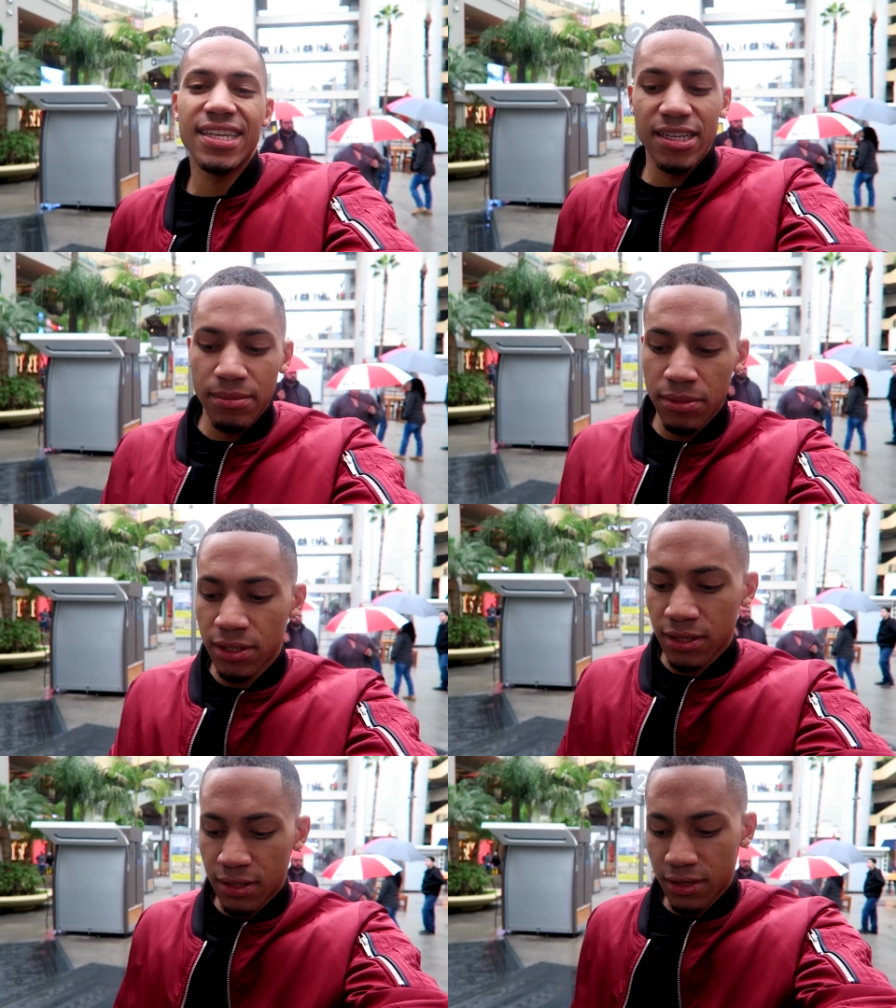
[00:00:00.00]
Tims
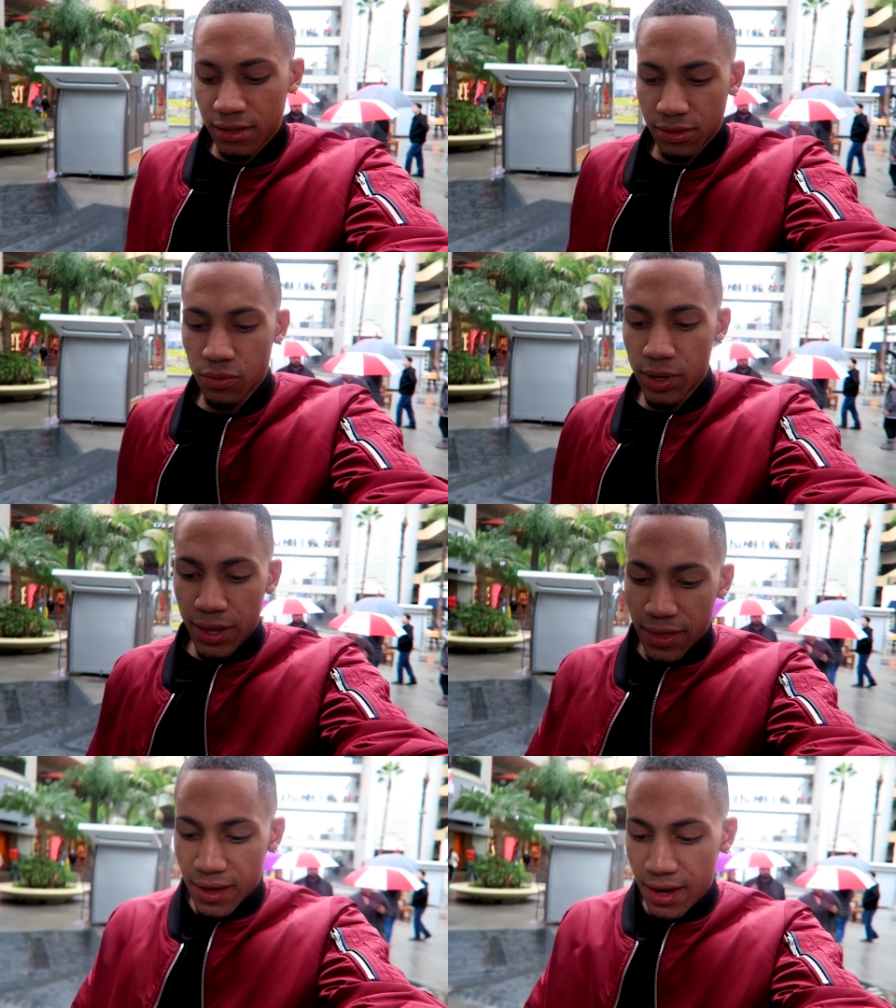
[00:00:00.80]

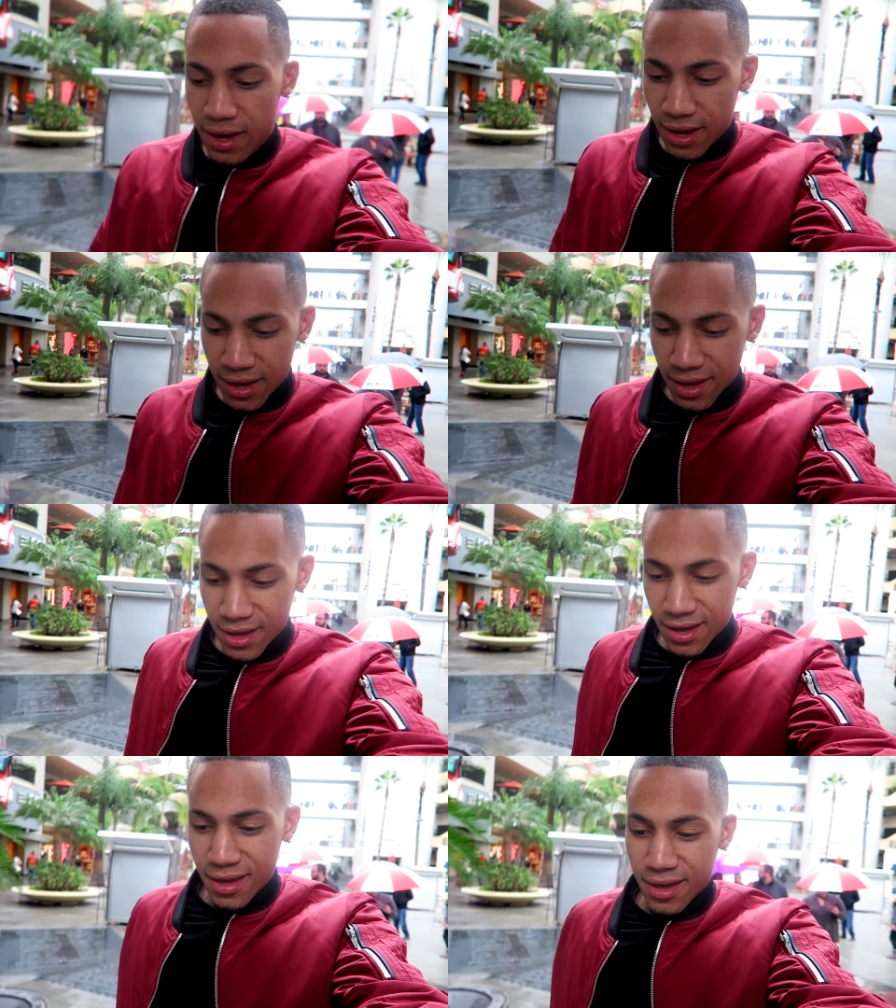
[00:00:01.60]
with uh,
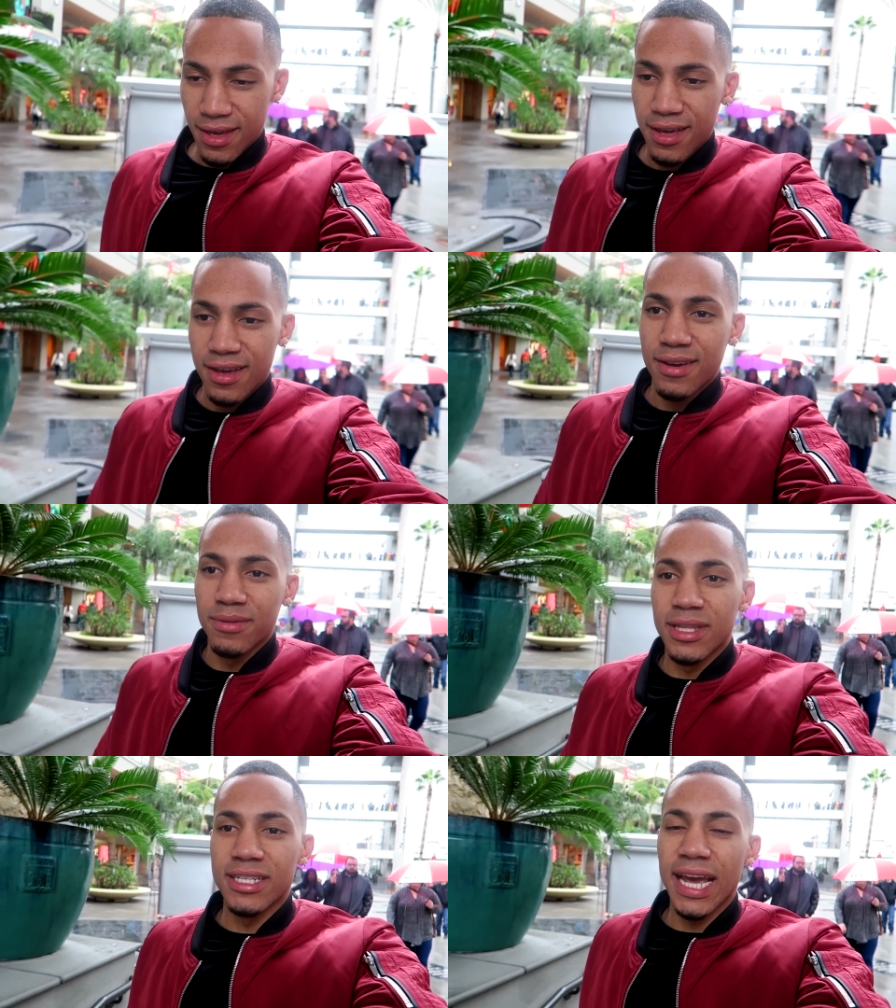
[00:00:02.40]

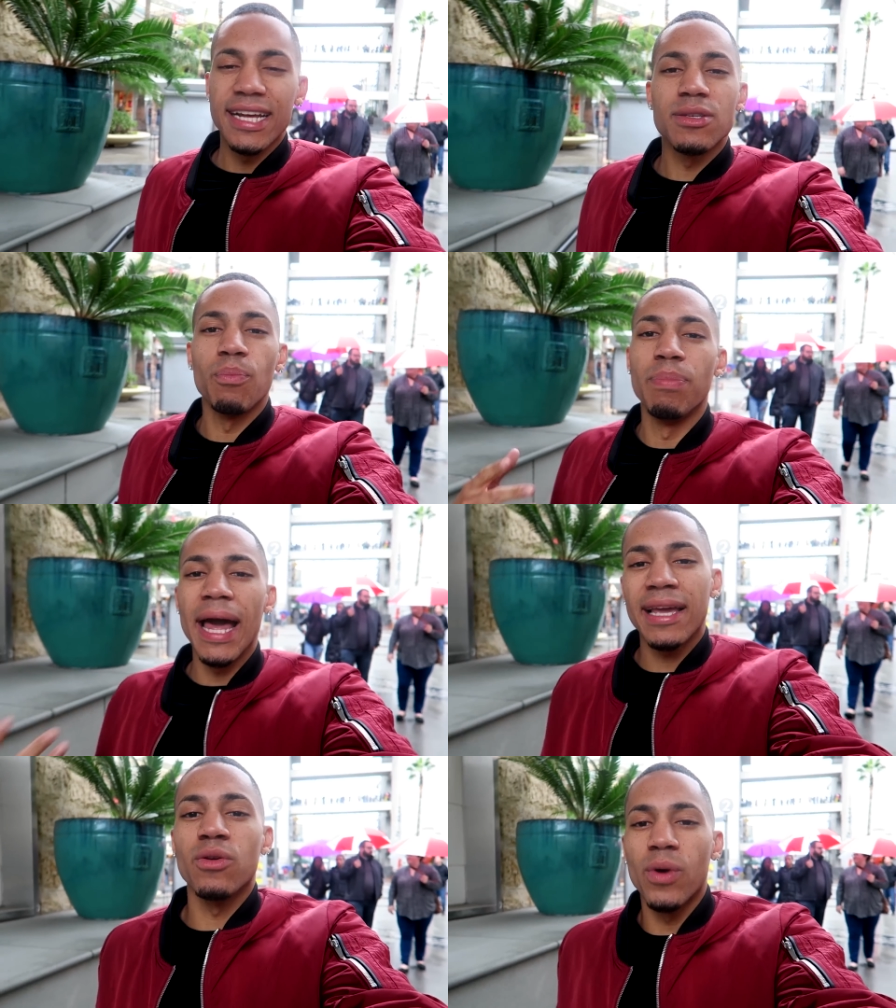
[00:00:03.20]
with the jacket's a
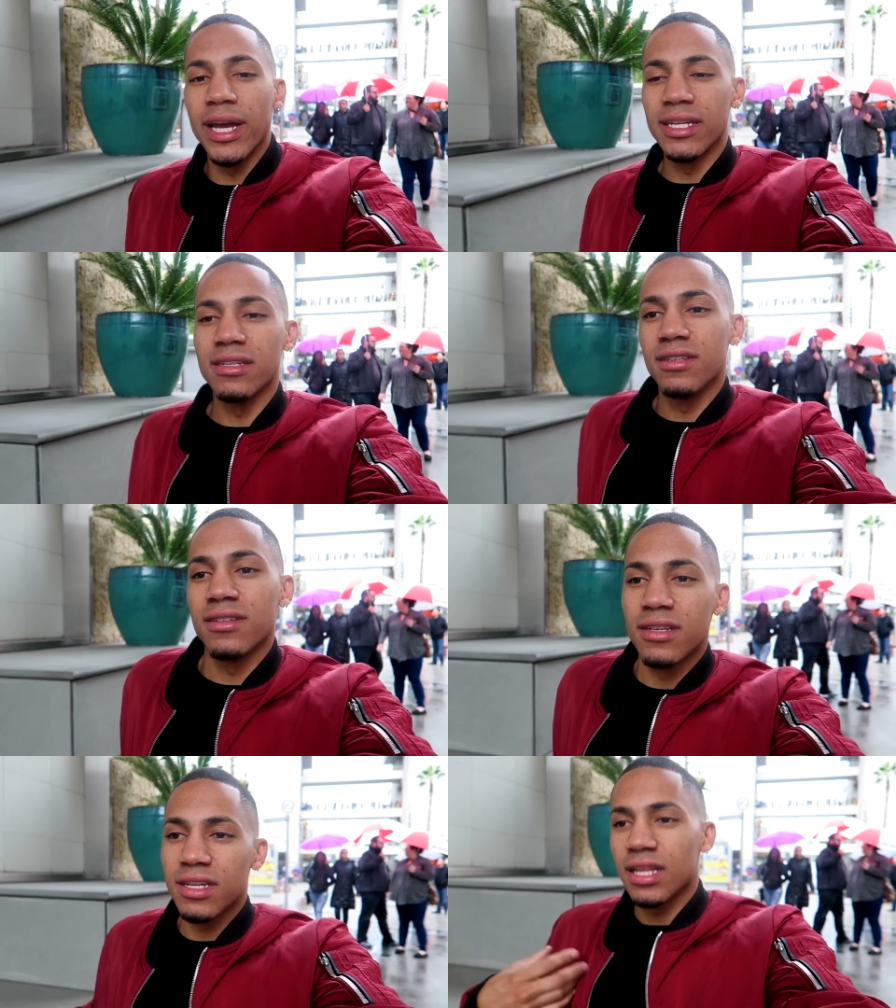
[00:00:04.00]
black and white,
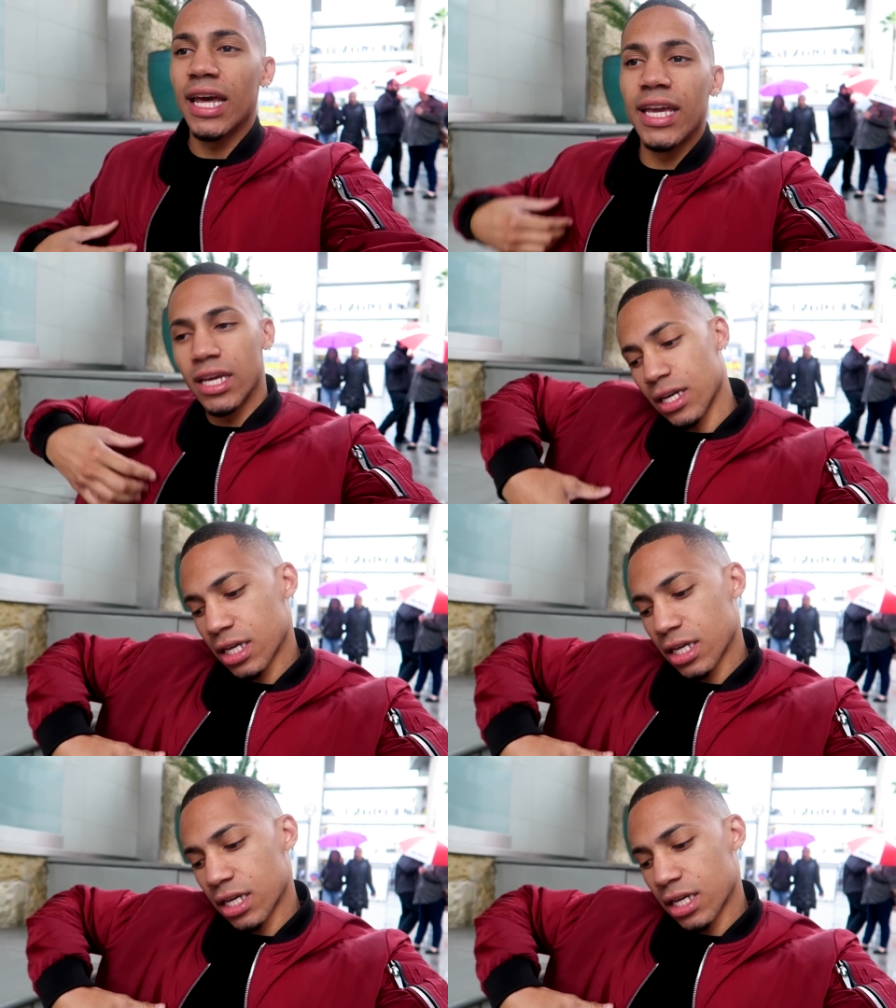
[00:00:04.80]
like,